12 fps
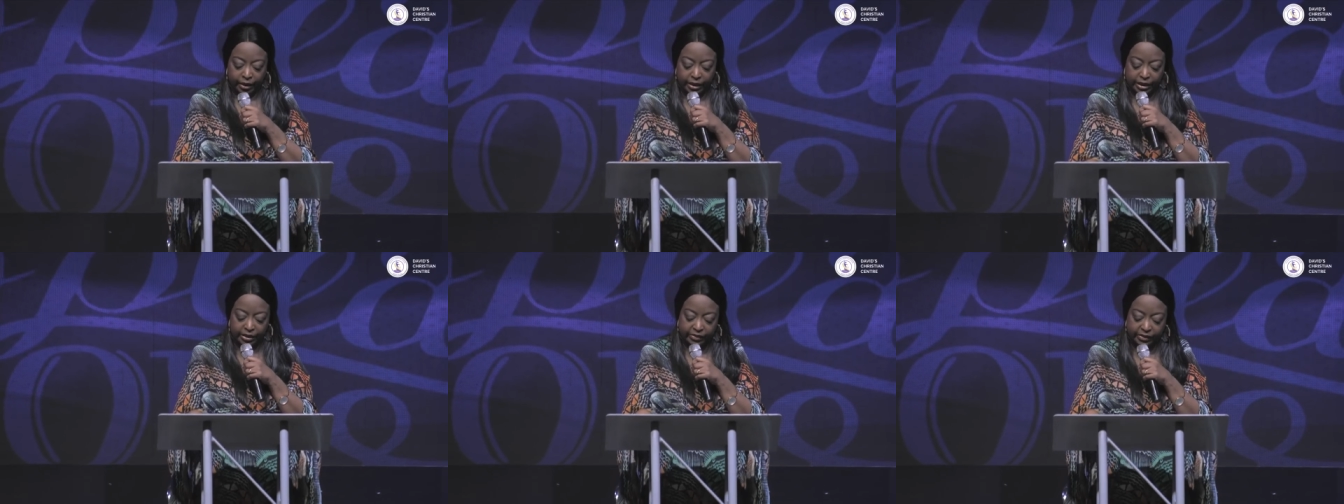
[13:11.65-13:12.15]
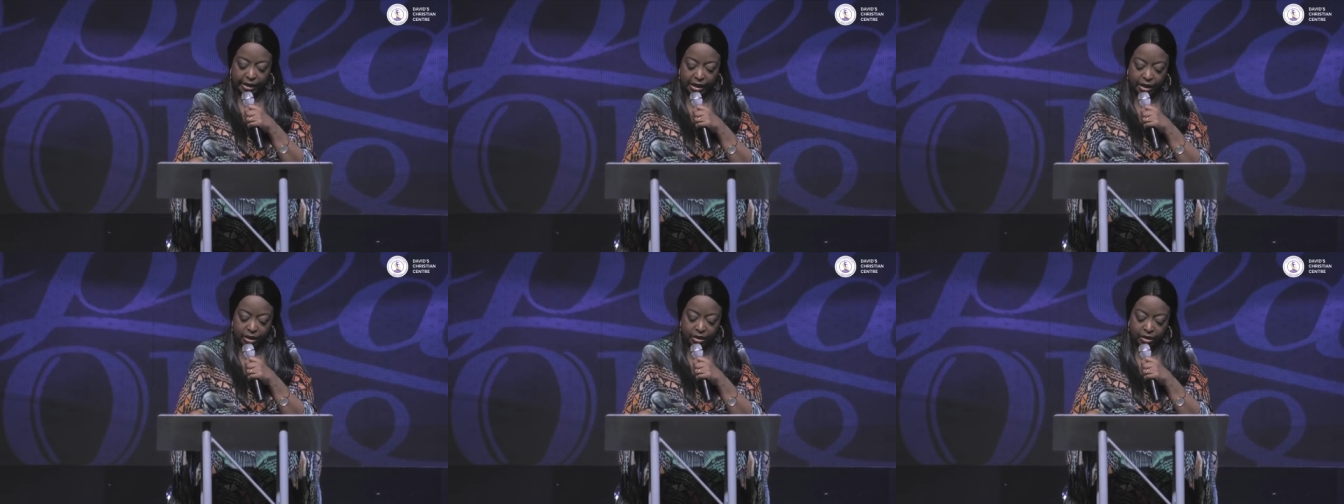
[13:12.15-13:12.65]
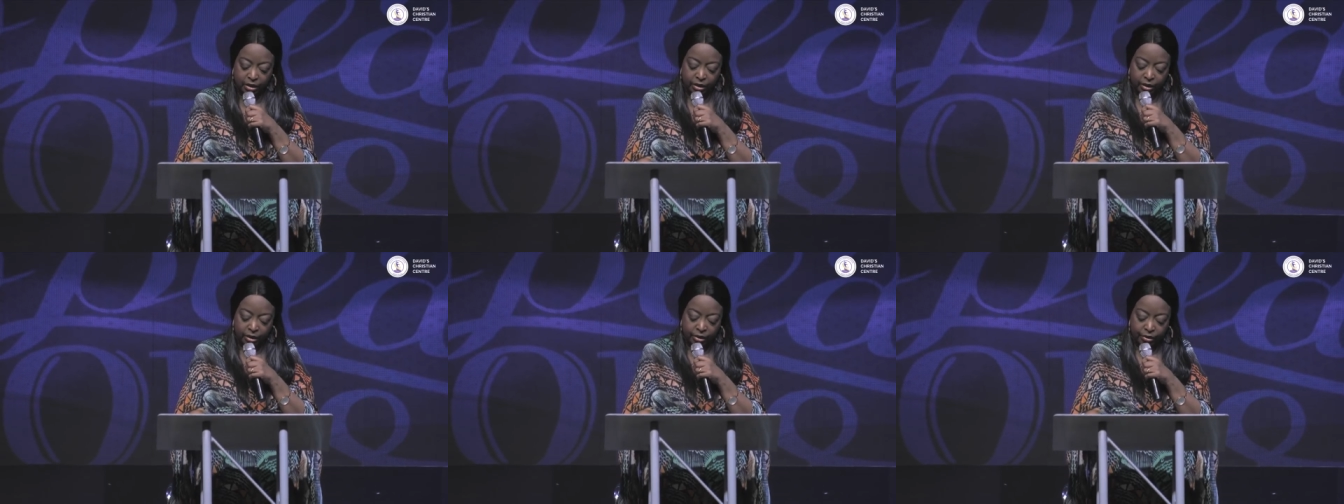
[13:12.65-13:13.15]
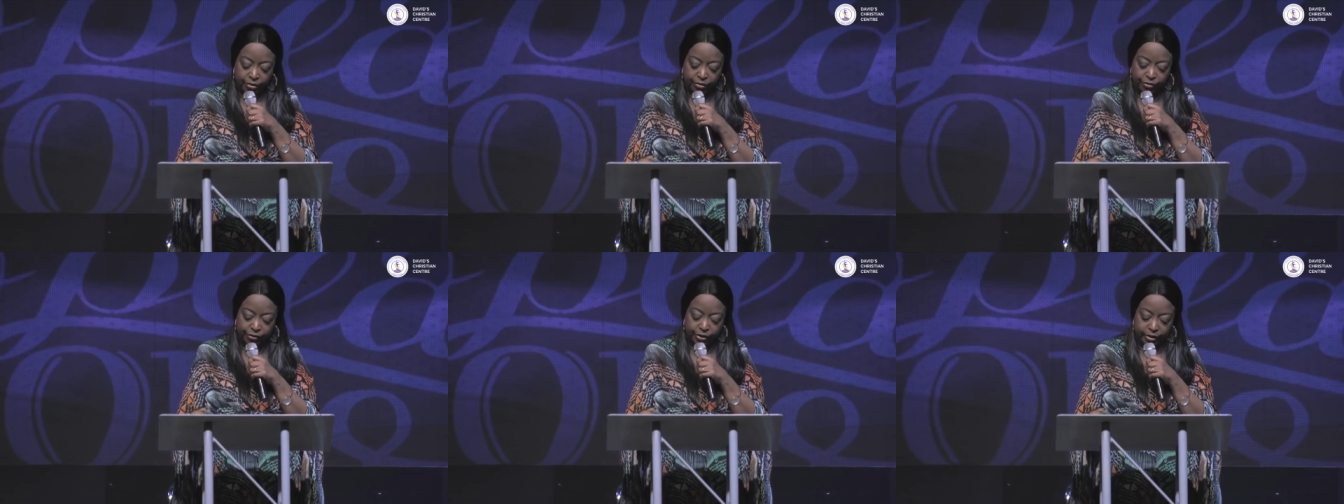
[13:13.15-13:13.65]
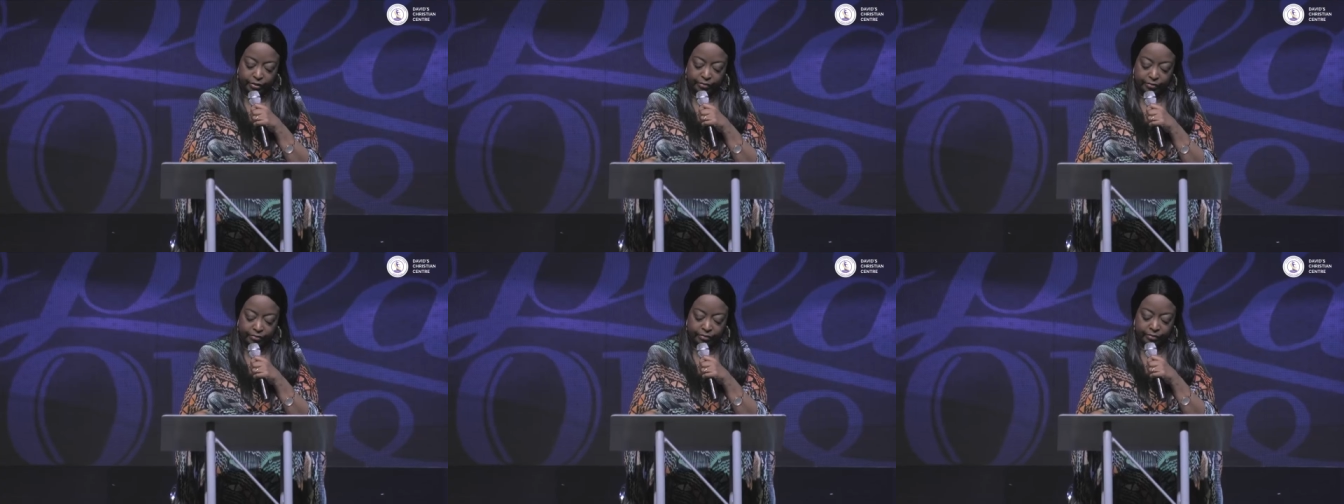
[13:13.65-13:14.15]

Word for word: in his daily routine.